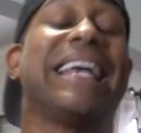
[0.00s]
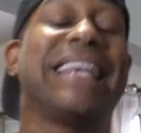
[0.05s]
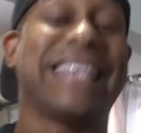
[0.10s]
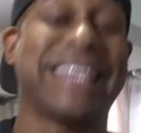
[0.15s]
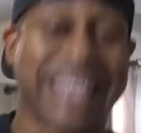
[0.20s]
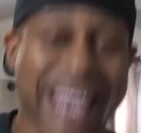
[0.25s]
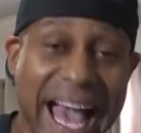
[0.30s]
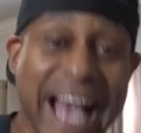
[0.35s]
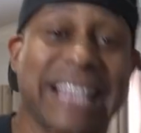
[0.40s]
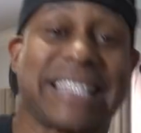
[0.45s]

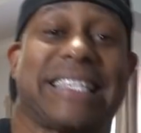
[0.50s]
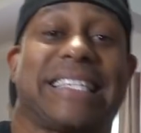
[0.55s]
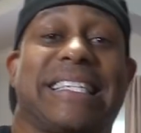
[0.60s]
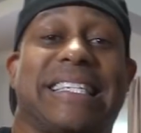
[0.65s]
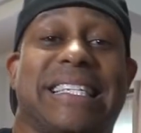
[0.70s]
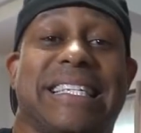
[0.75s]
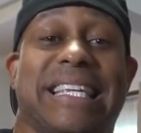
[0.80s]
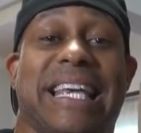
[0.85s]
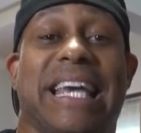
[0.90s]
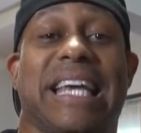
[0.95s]

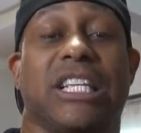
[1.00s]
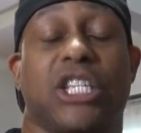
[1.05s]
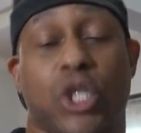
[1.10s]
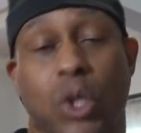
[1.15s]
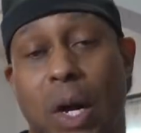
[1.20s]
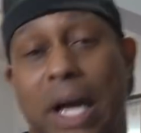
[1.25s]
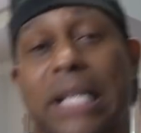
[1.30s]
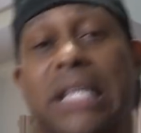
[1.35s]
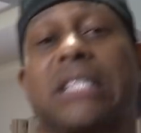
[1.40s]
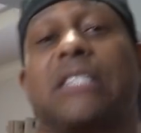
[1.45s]
Yes,
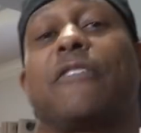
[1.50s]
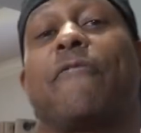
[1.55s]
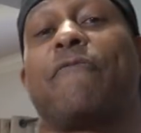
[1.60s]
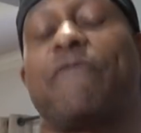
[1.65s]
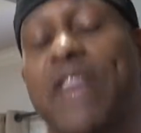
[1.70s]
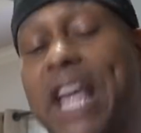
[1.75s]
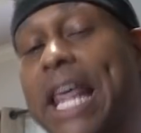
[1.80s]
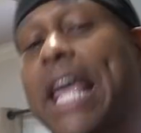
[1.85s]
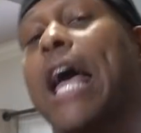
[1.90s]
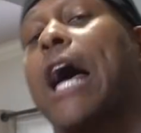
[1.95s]
enjoy this
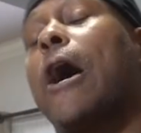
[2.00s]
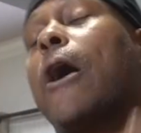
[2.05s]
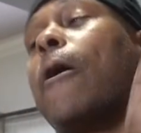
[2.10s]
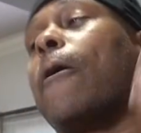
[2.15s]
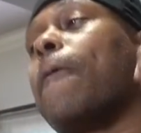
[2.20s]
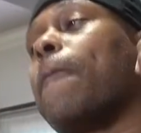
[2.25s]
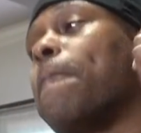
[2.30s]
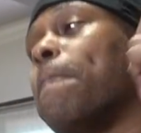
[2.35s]
video.